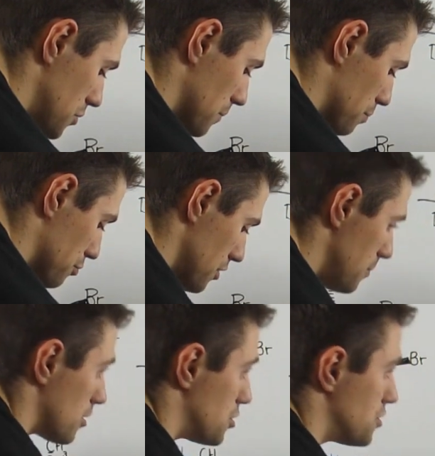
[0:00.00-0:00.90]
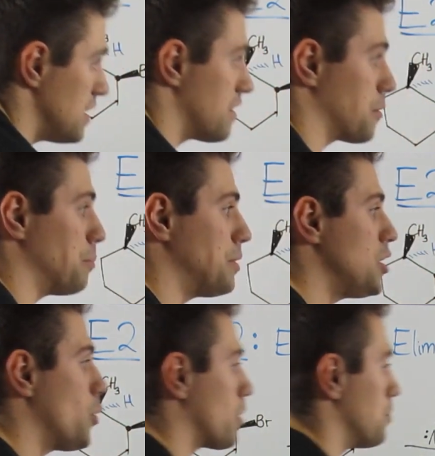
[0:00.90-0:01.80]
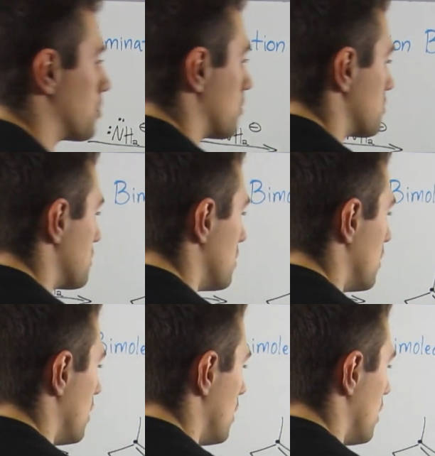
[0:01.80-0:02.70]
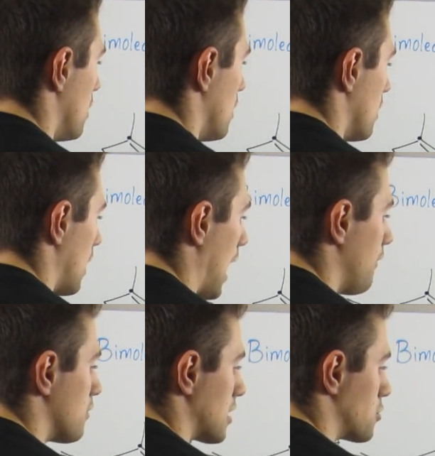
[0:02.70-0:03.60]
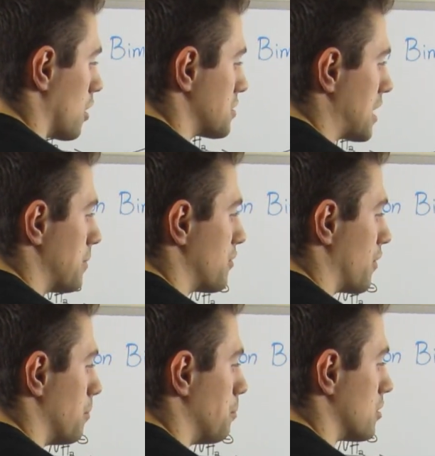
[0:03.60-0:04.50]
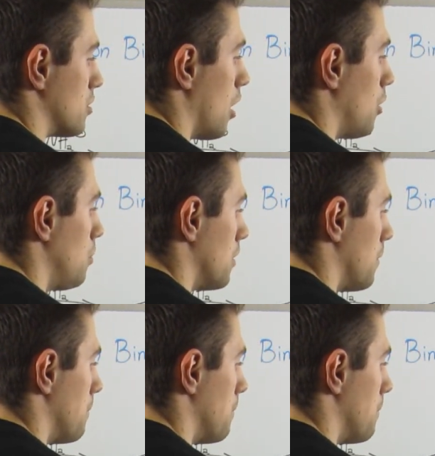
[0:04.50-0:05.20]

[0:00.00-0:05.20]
can pretty much see that the p orbitals, I have electrons coming from below,